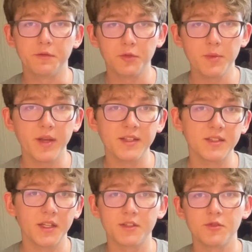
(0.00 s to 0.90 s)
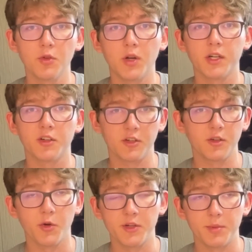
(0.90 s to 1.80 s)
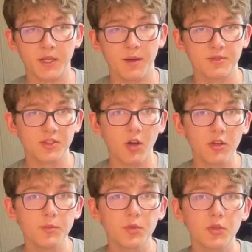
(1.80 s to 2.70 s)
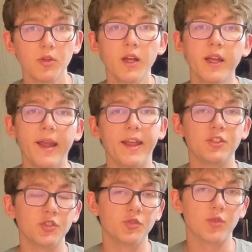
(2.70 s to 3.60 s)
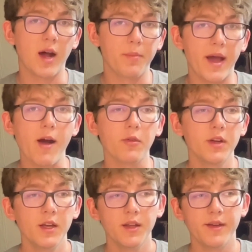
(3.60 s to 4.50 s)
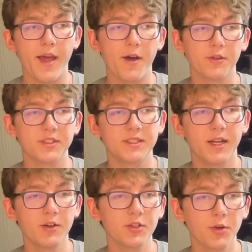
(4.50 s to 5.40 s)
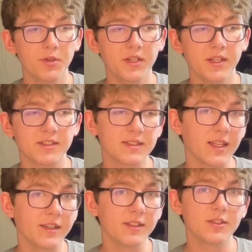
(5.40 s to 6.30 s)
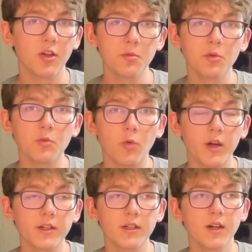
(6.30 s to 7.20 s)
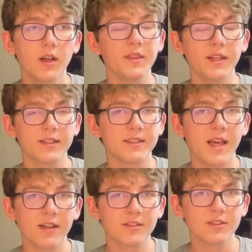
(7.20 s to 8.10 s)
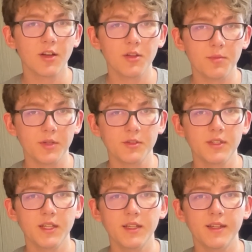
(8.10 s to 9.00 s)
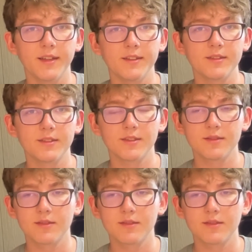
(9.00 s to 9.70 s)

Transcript: freebase it, it's no longer going to become soluble and should drop out. Now, serotonin is slightly soluble in water. The exact solubility is,